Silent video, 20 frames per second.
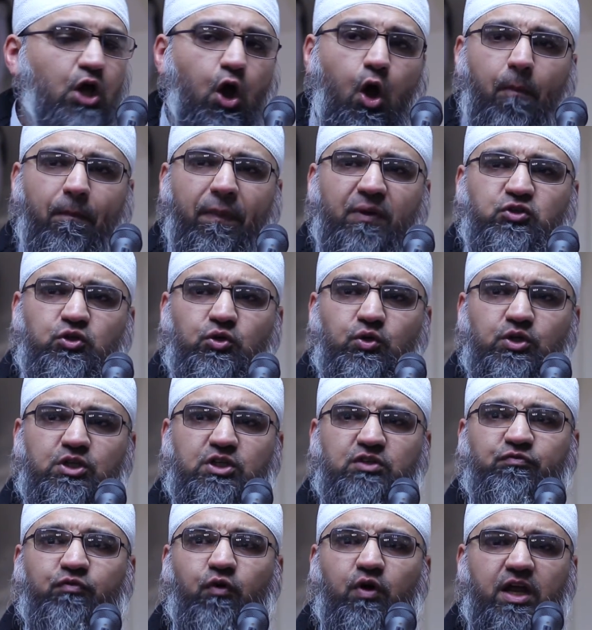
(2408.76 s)
are
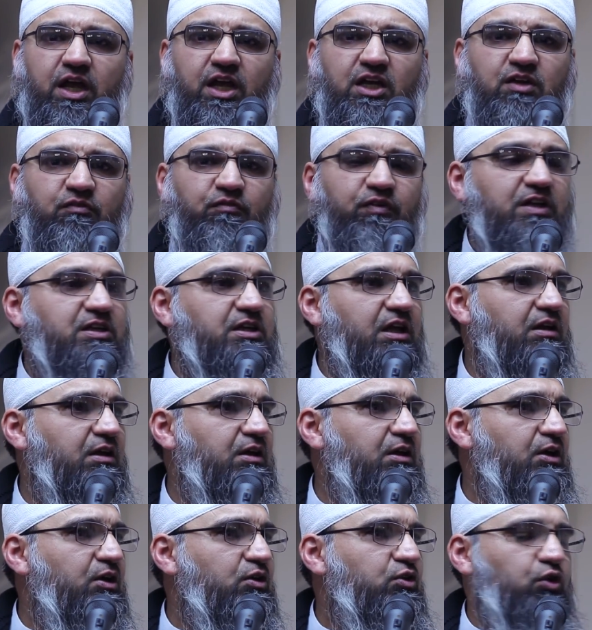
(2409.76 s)
opportunities for the individual
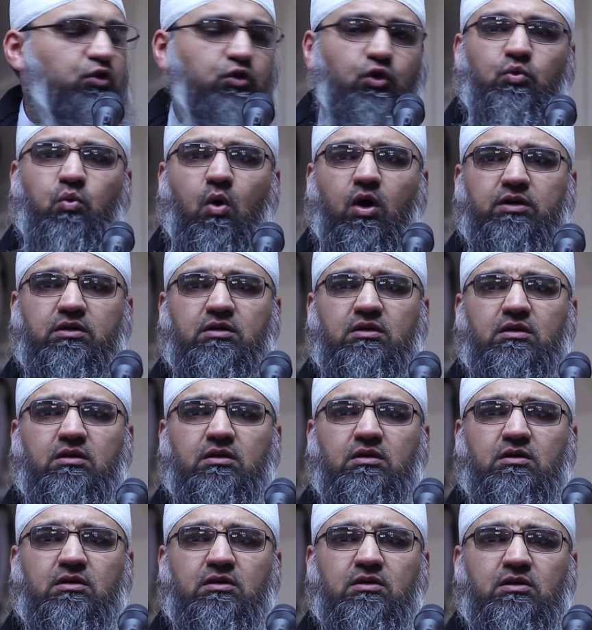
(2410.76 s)
to do what?
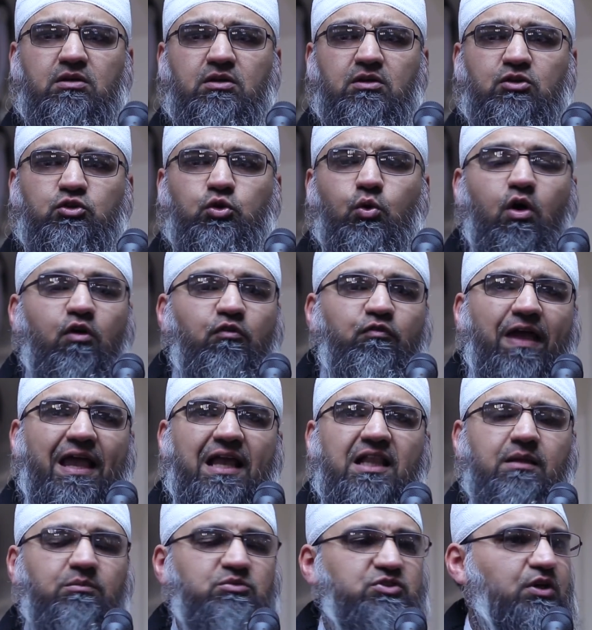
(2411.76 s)
To
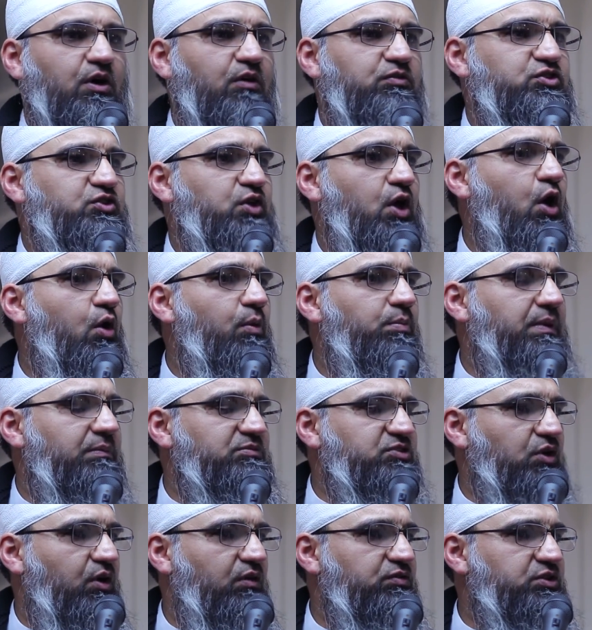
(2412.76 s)
avail themselves, to help
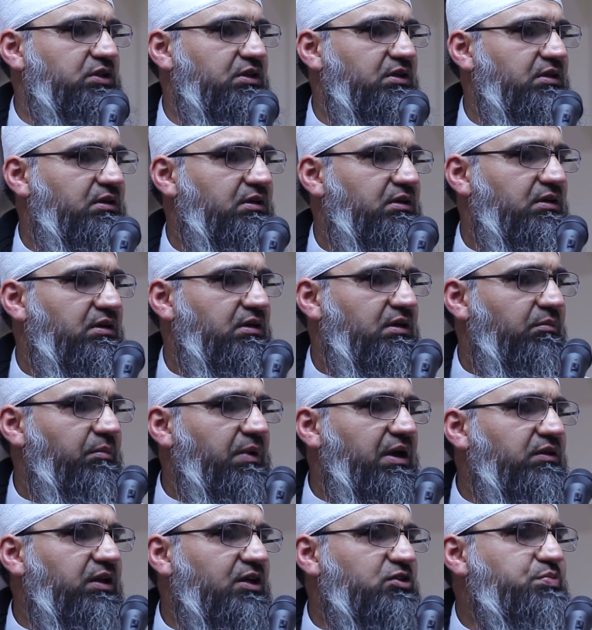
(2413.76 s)
themselves. May
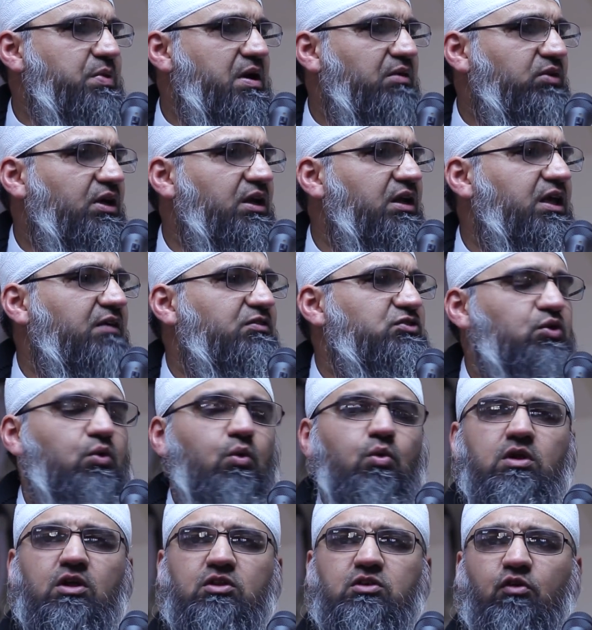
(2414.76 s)
Allah subhanahu wa ta'ala give us
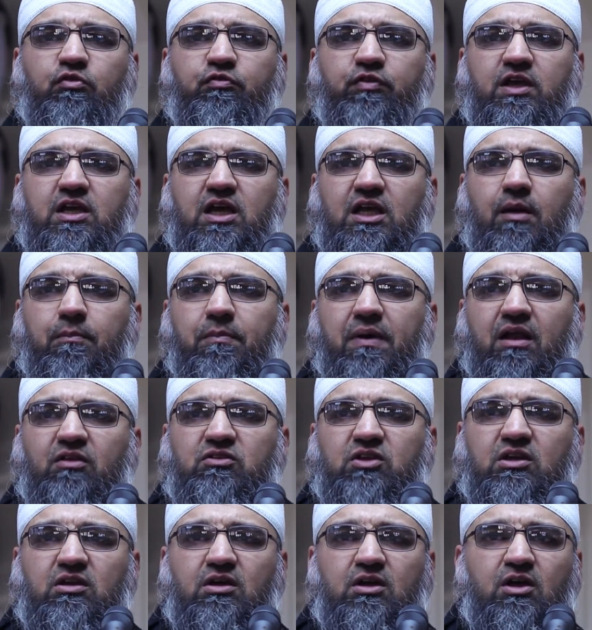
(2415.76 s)
all the tawfiq and
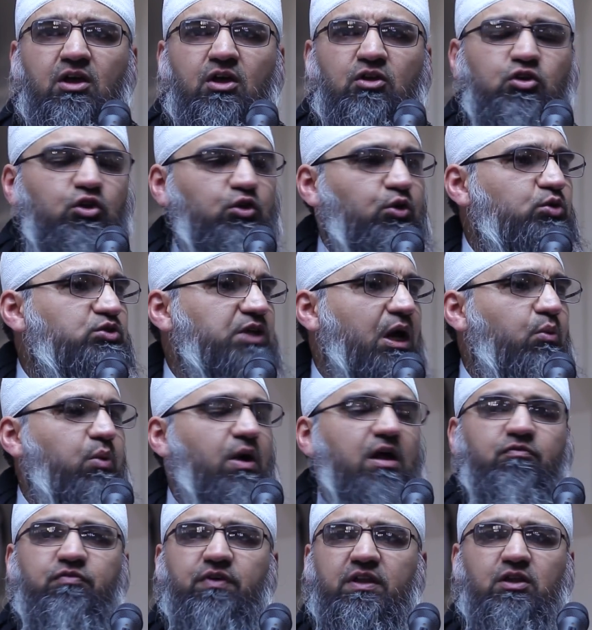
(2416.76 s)
ability to use our
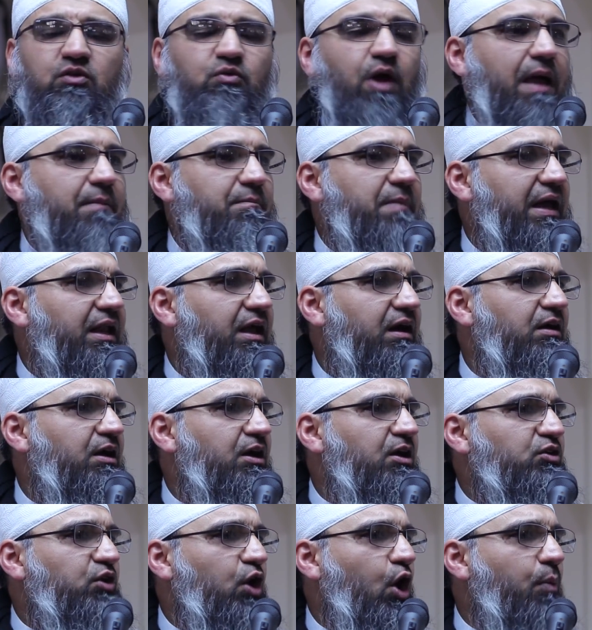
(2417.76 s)
wealth in the right manner,
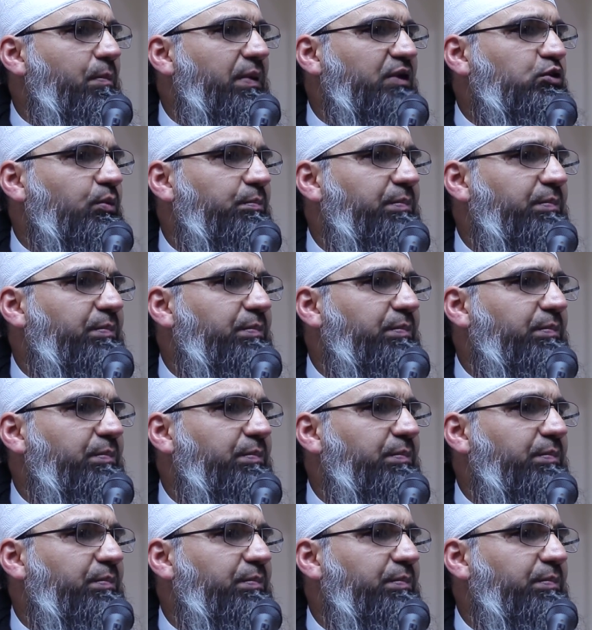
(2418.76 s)
to help and to